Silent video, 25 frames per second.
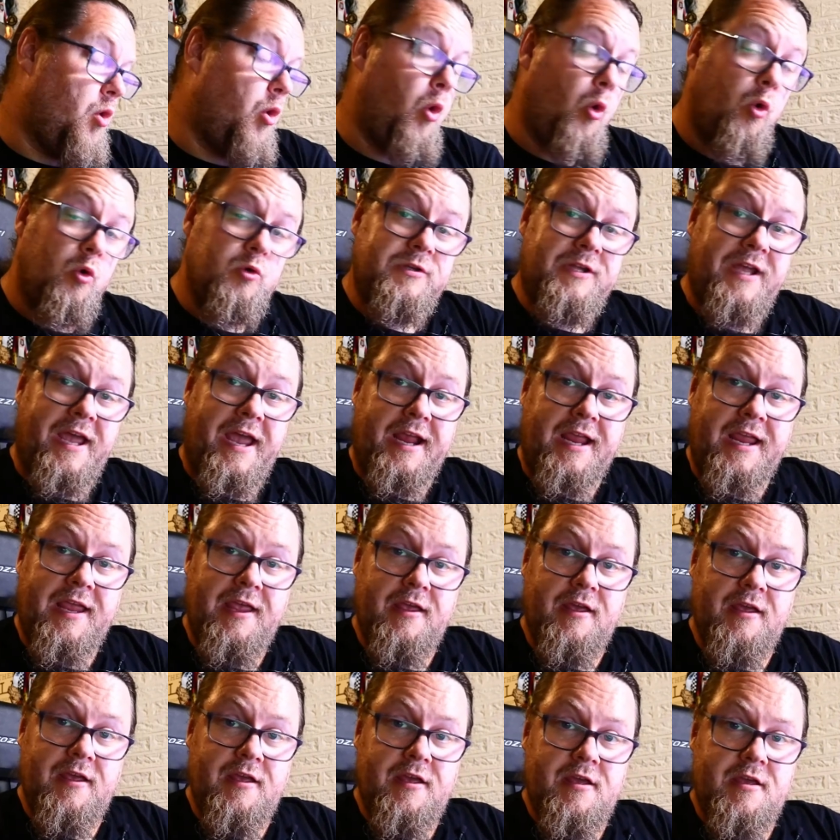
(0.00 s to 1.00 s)
Holtec
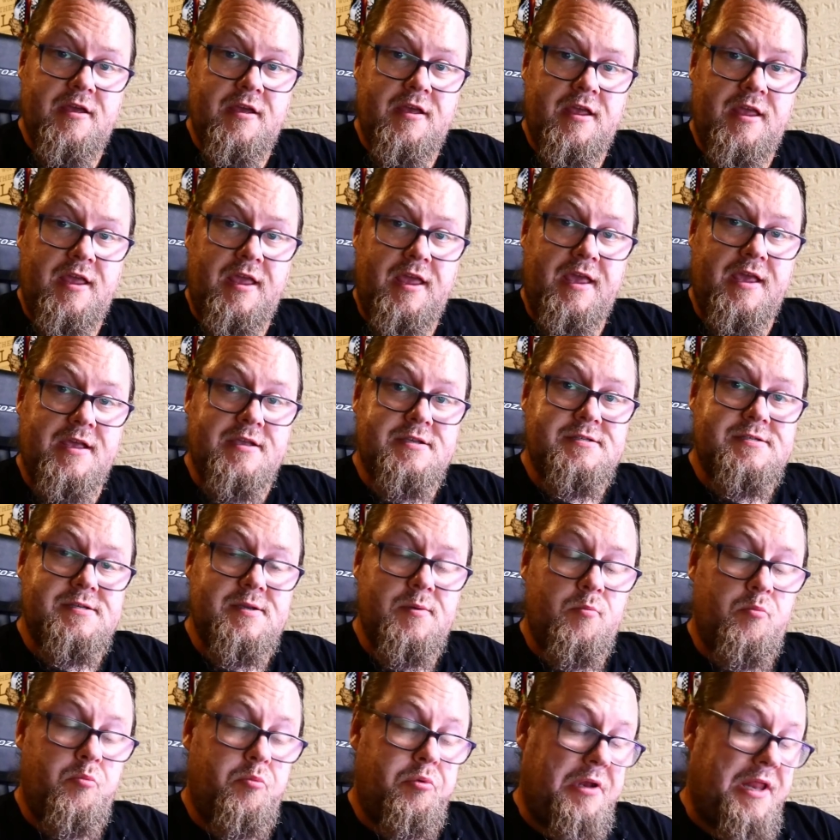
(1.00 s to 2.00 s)
is
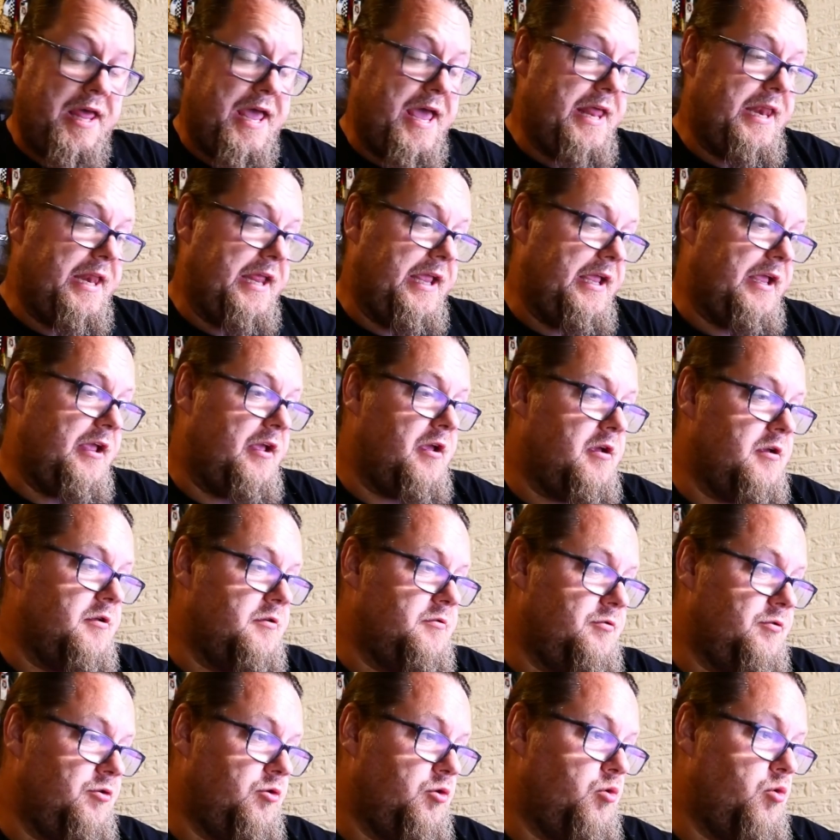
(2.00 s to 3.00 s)
planning
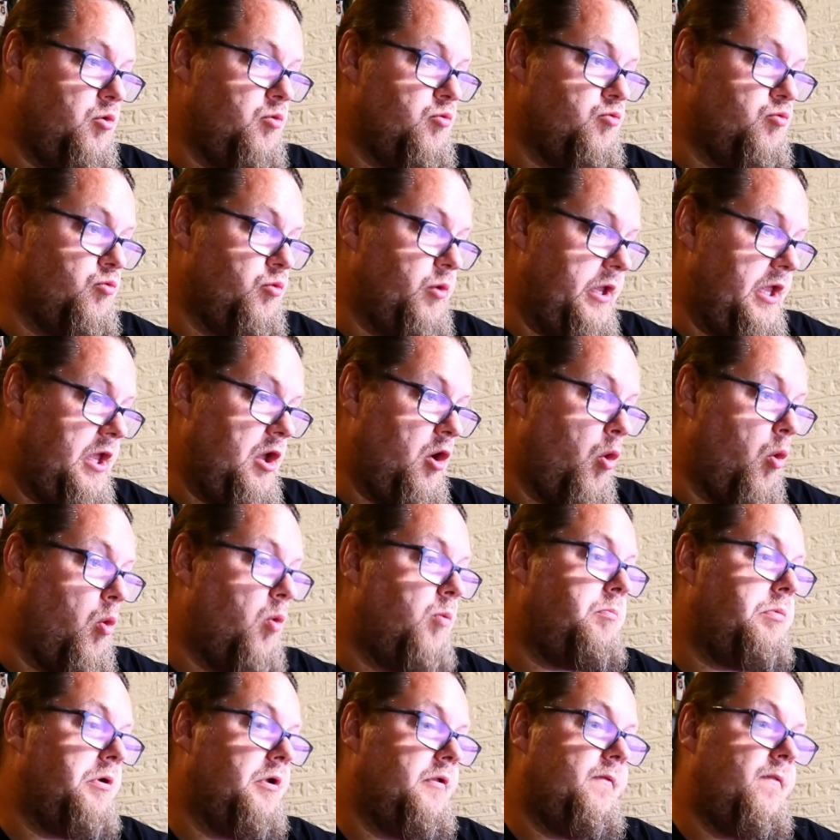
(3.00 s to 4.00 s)
to
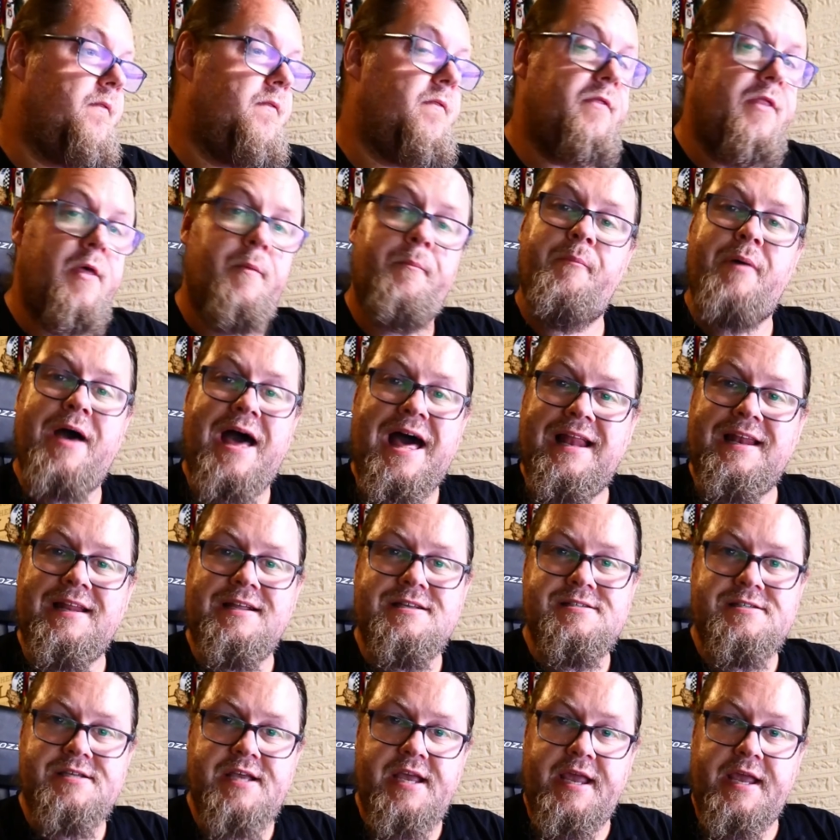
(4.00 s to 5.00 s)
reopen the
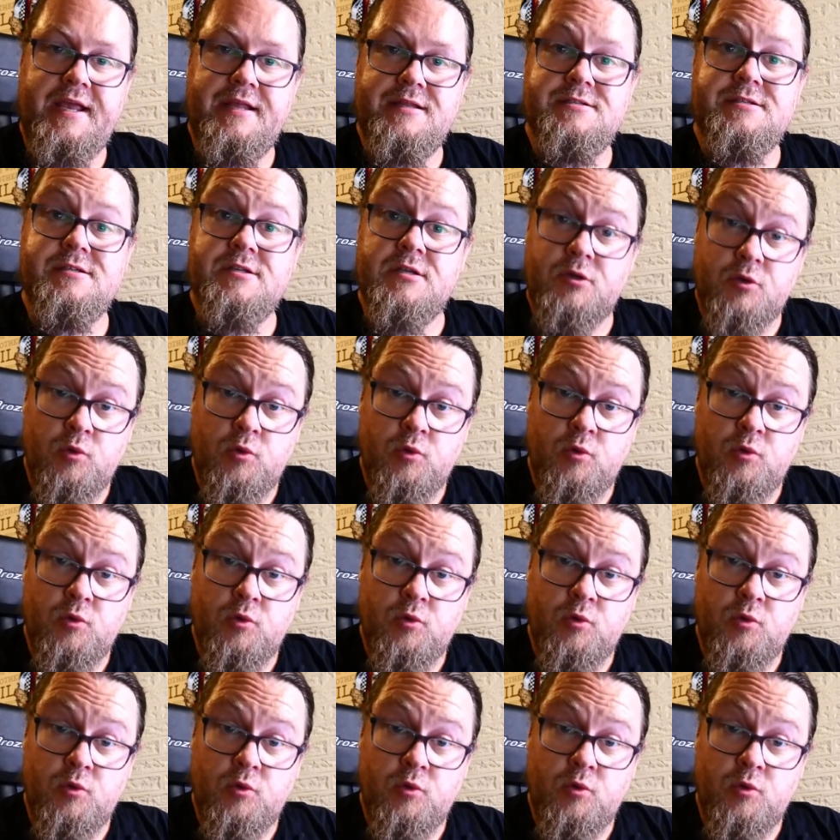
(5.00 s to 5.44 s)
Palisades